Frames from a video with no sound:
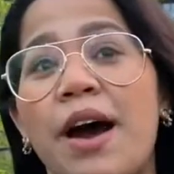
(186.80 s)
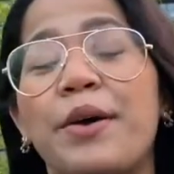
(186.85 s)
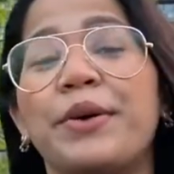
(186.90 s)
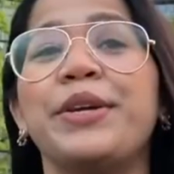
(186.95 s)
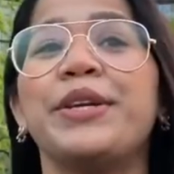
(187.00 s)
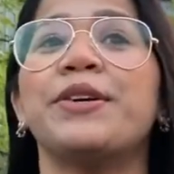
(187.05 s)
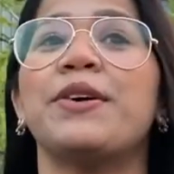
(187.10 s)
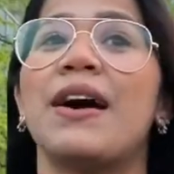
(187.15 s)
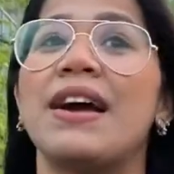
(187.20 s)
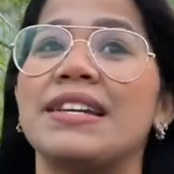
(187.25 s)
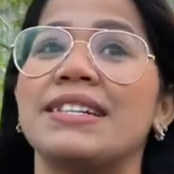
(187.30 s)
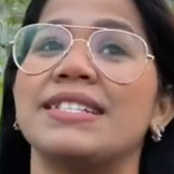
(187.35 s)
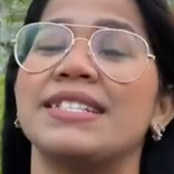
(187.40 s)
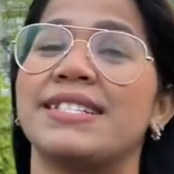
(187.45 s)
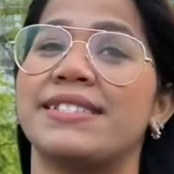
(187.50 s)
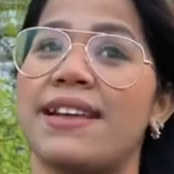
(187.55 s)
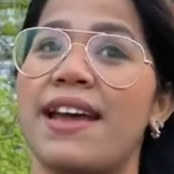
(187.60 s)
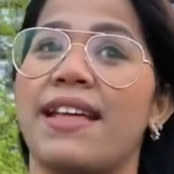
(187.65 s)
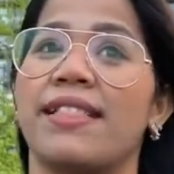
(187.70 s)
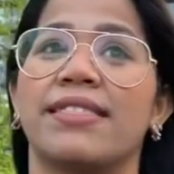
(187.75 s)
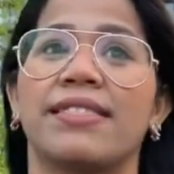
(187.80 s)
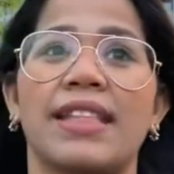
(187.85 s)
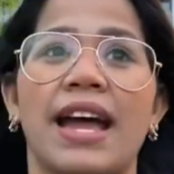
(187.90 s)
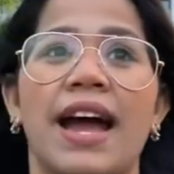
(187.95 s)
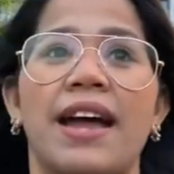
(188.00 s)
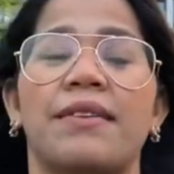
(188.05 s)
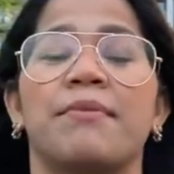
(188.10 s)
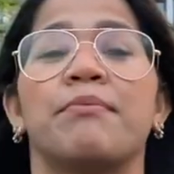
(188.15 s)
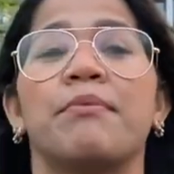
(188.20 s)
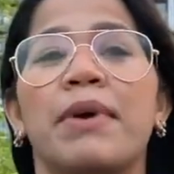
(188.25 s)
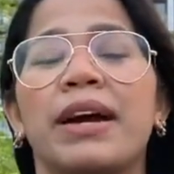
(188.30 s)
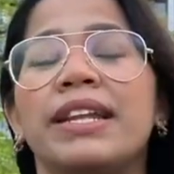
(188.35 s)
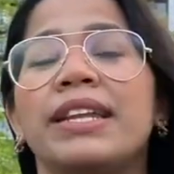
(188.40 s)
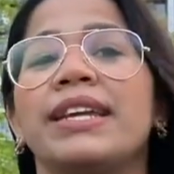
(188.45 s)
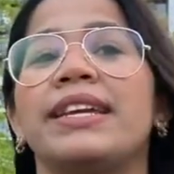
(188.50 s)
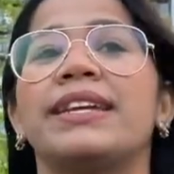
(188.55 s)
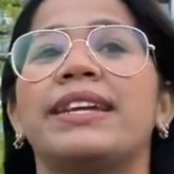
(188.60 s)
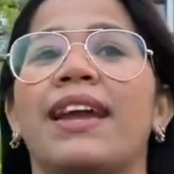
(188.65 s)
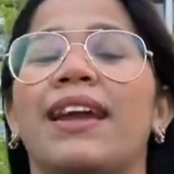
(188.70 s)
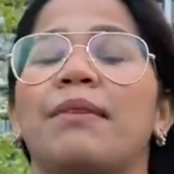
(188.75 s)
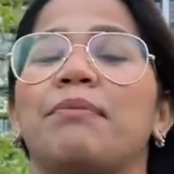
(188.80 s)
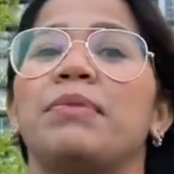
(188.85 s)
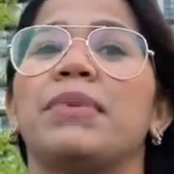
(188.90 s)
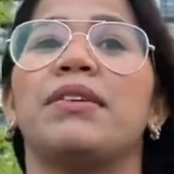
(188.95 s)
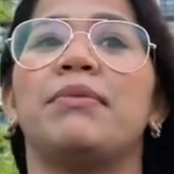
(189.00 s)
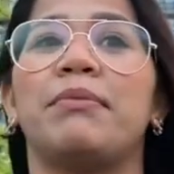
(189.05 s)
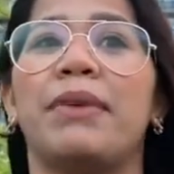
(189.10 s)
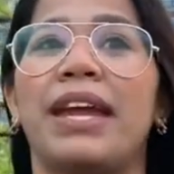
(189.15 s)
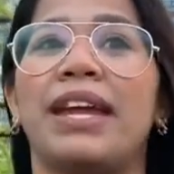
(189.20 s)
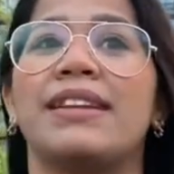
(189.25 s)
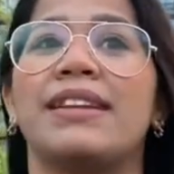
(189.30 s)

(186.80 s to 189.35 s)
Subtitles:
you understand that money can be made